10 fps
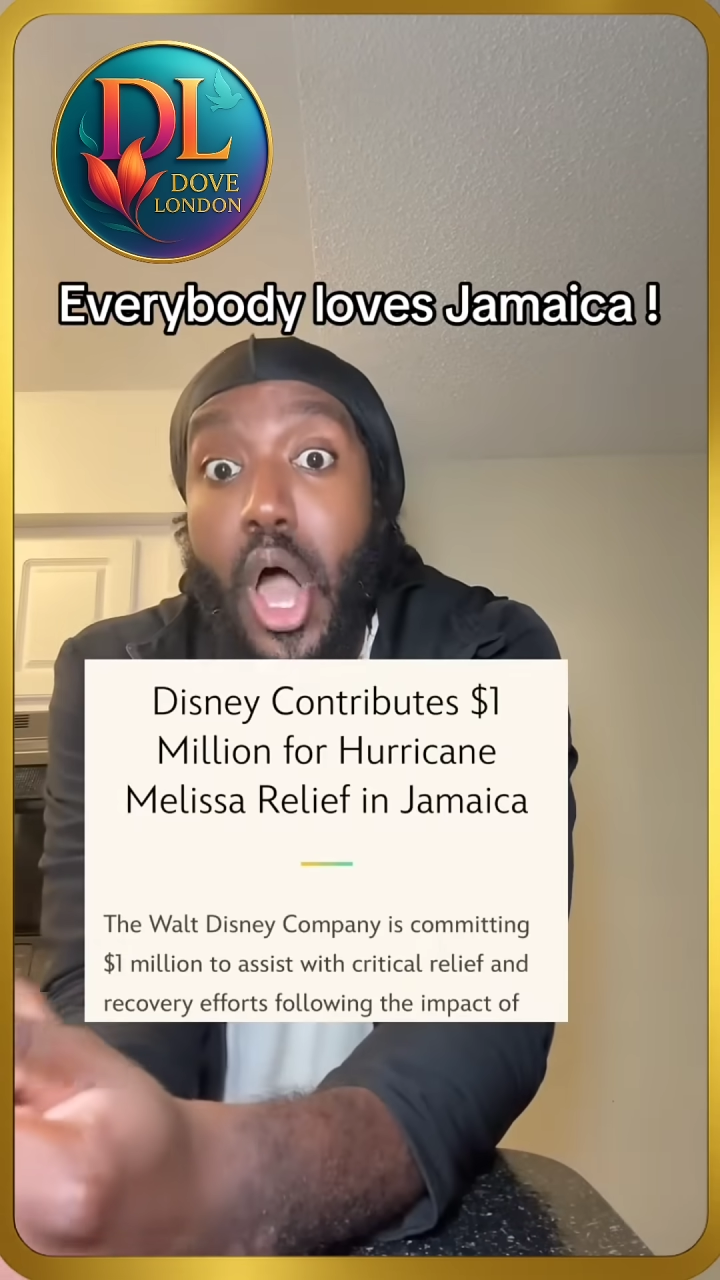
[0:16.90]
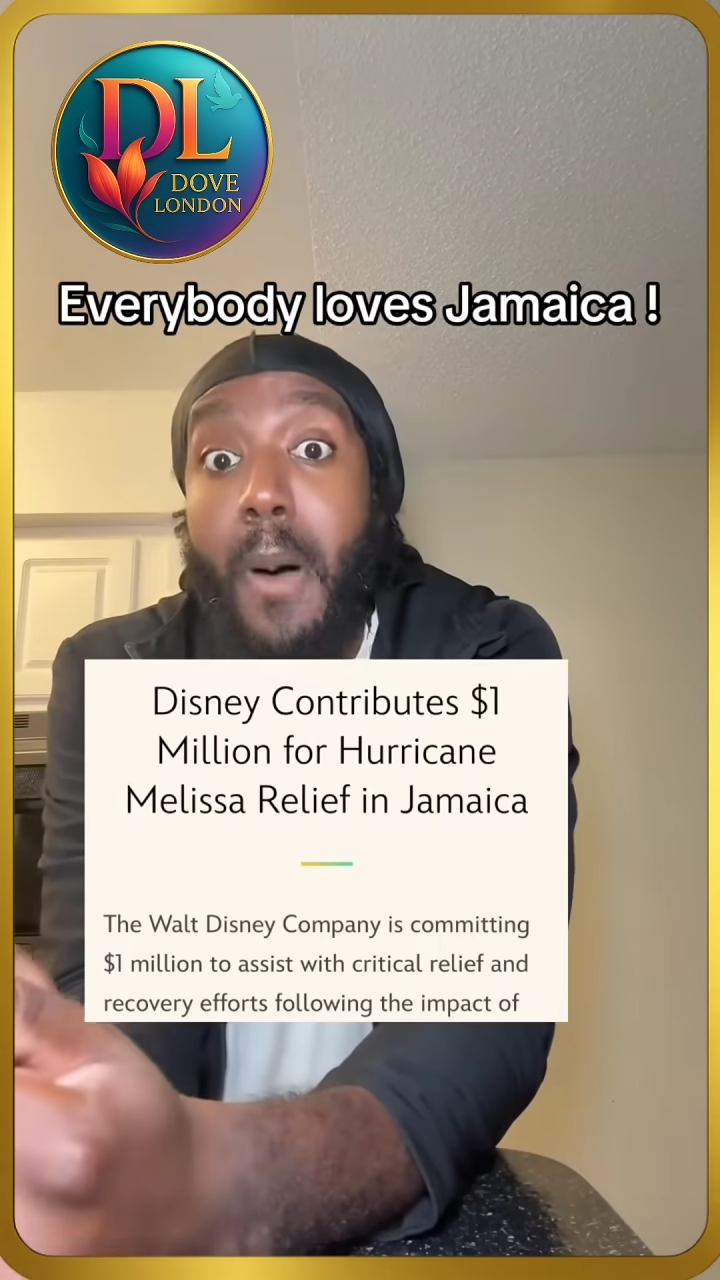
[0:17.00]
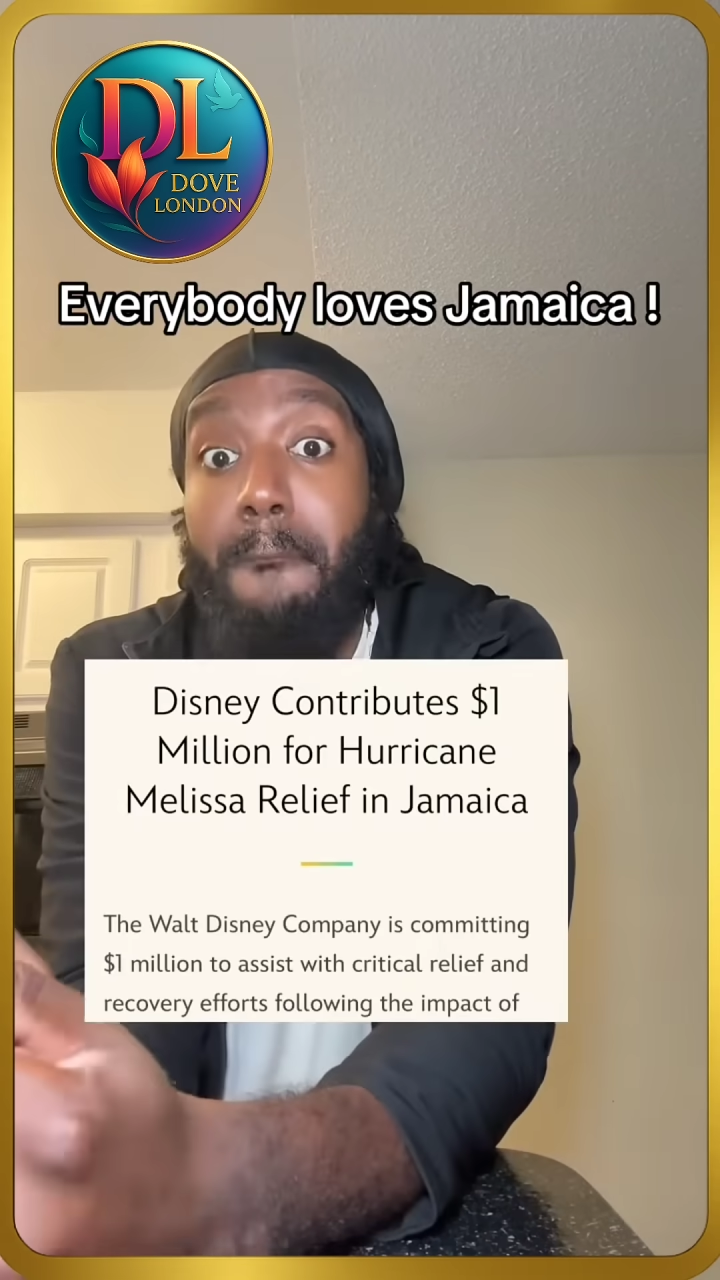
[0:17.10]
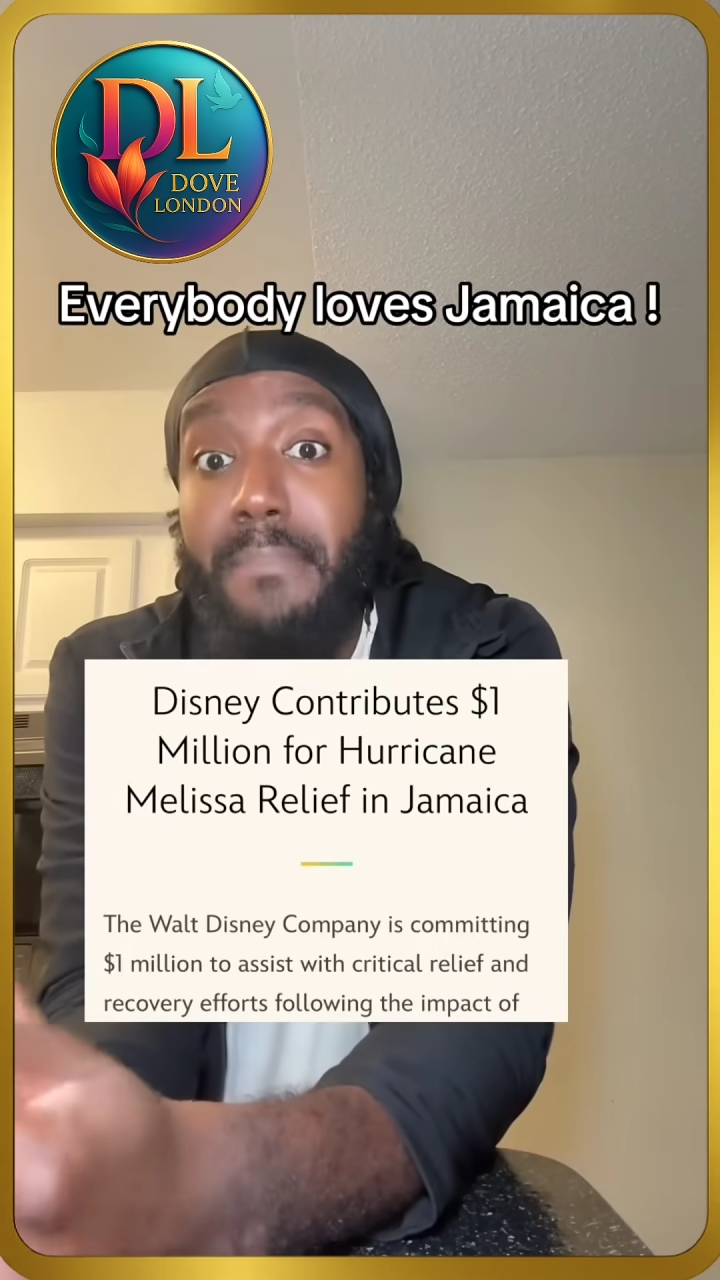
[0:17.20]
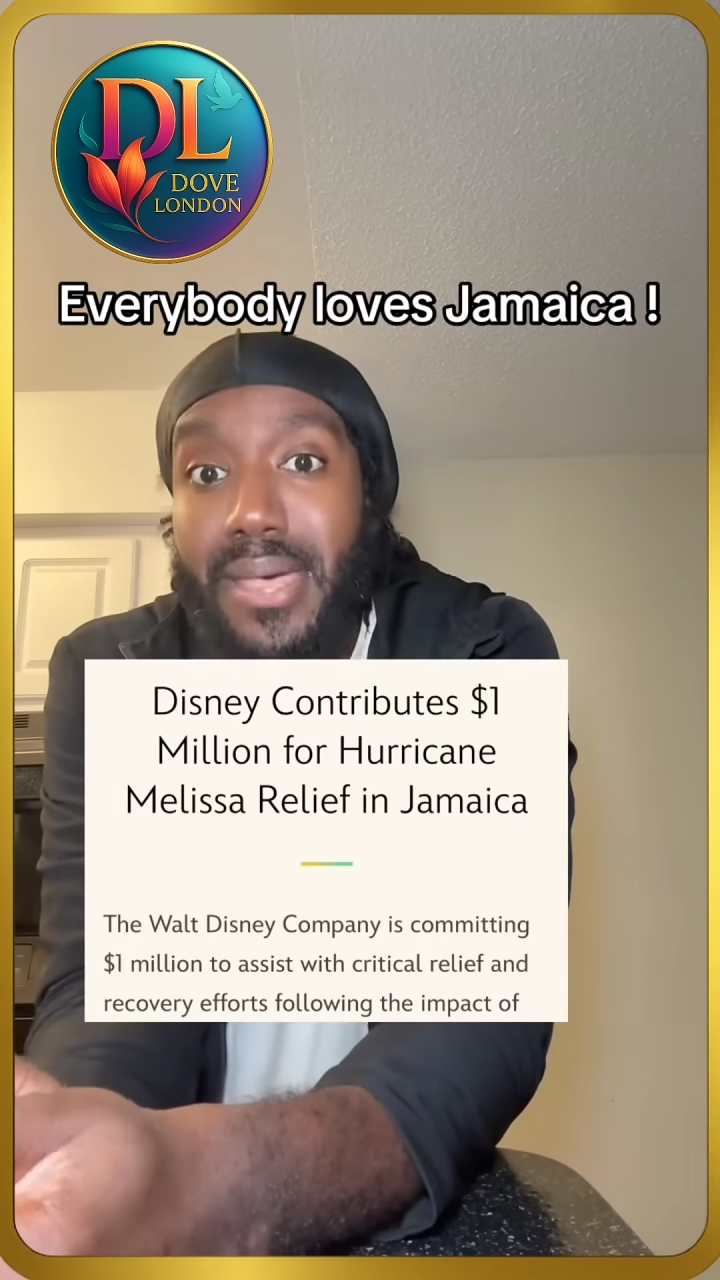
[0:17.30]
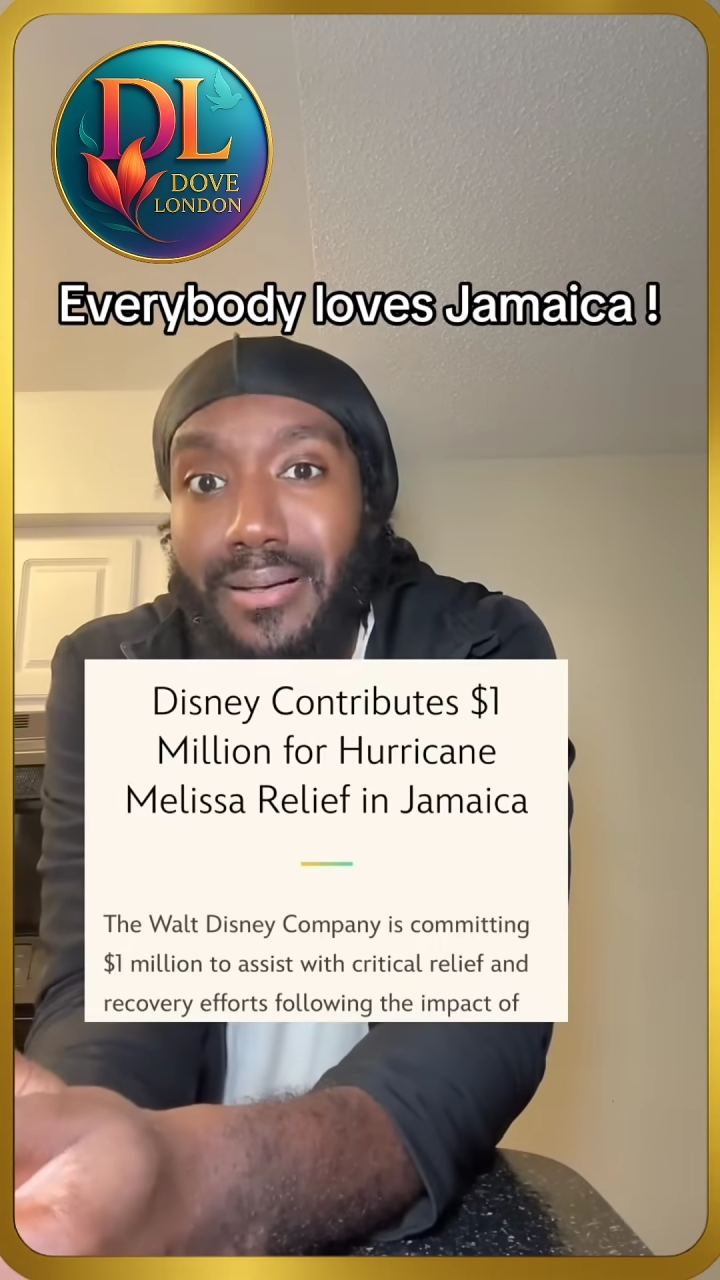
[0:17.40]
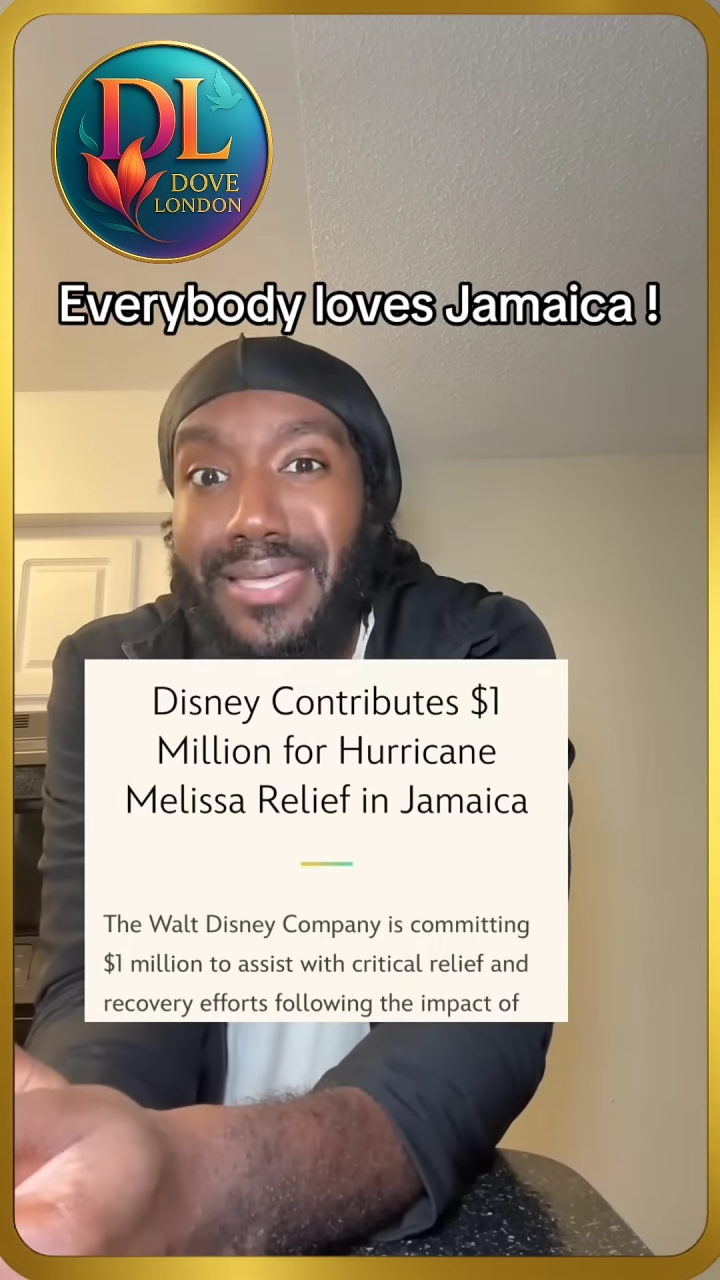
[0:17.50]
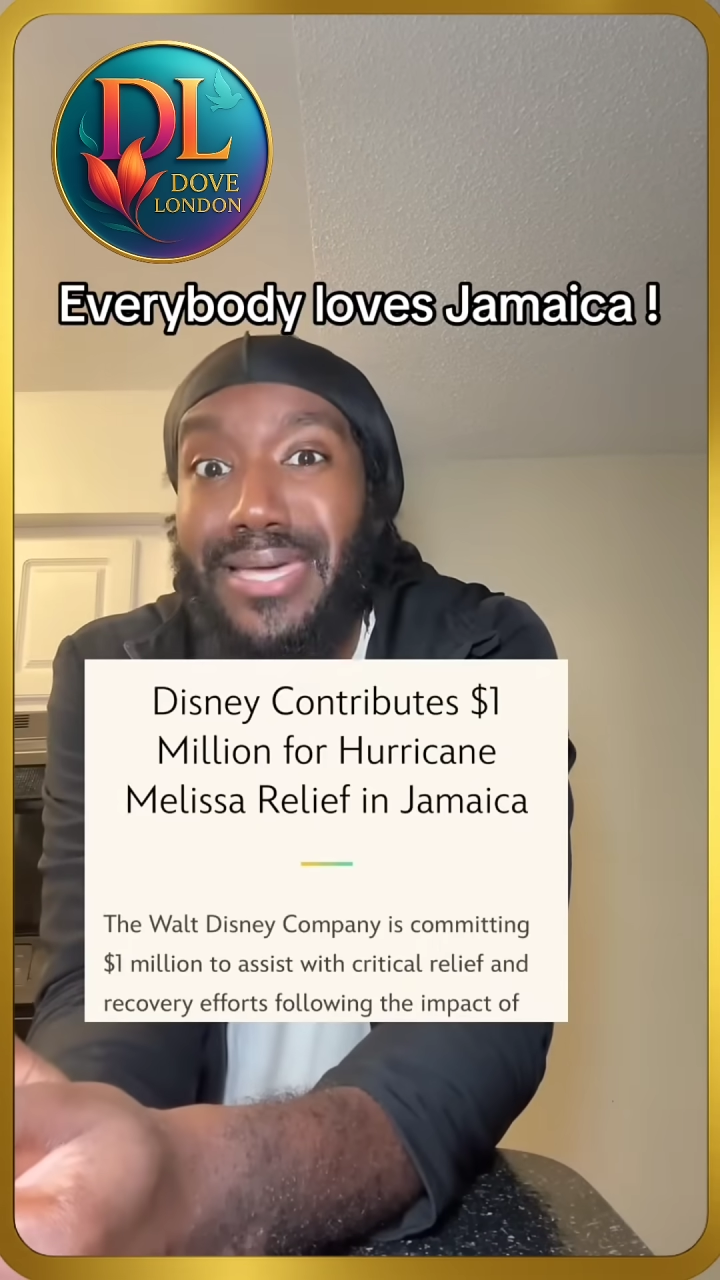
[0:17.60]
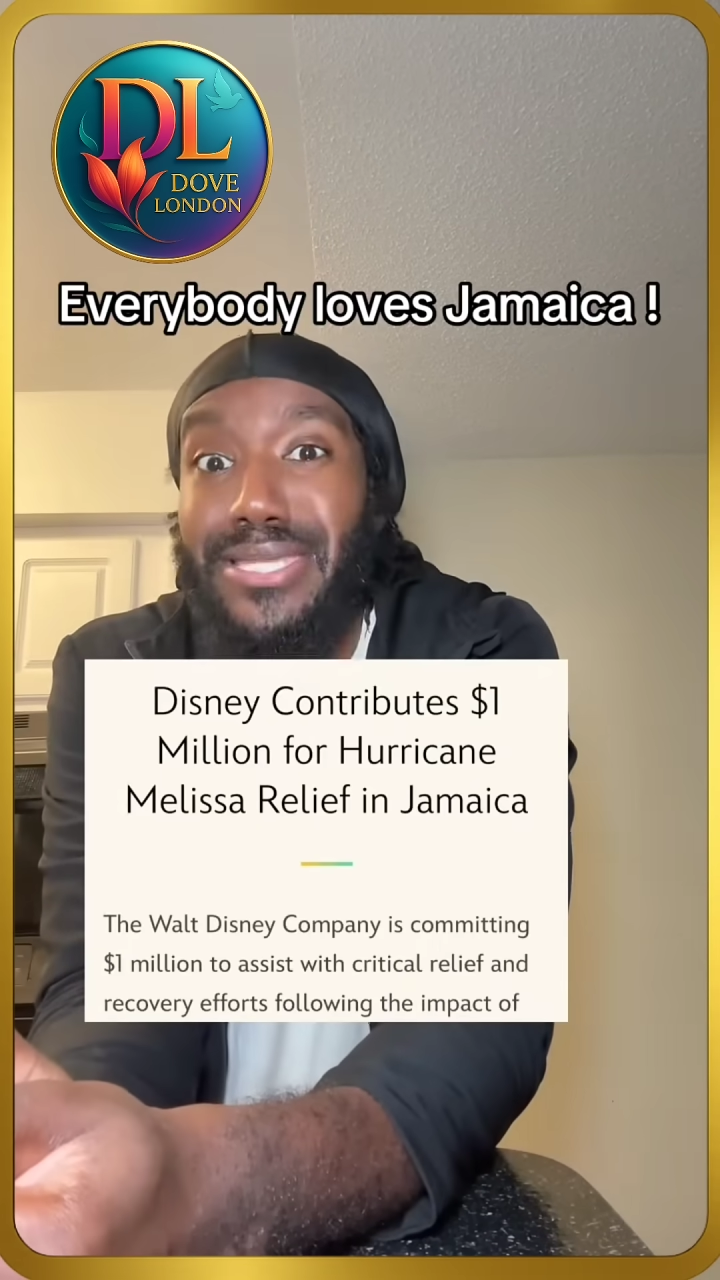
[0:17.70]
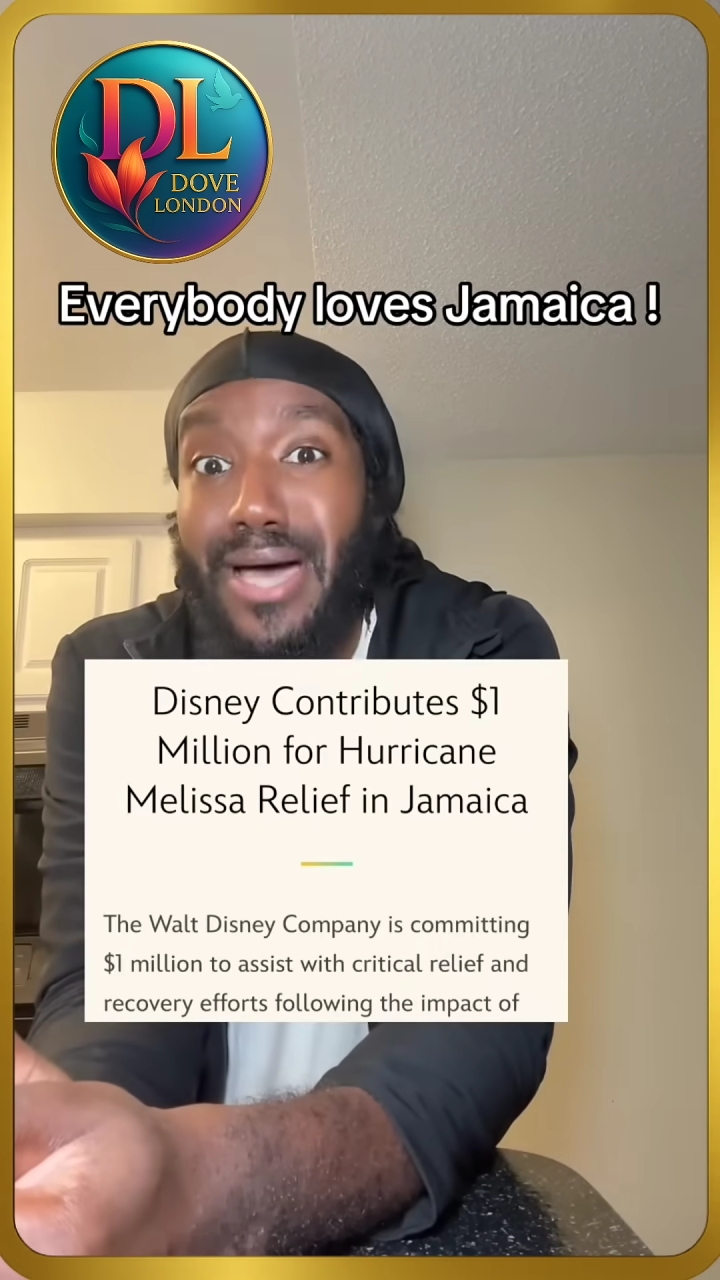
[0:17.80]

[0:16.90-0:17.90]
a million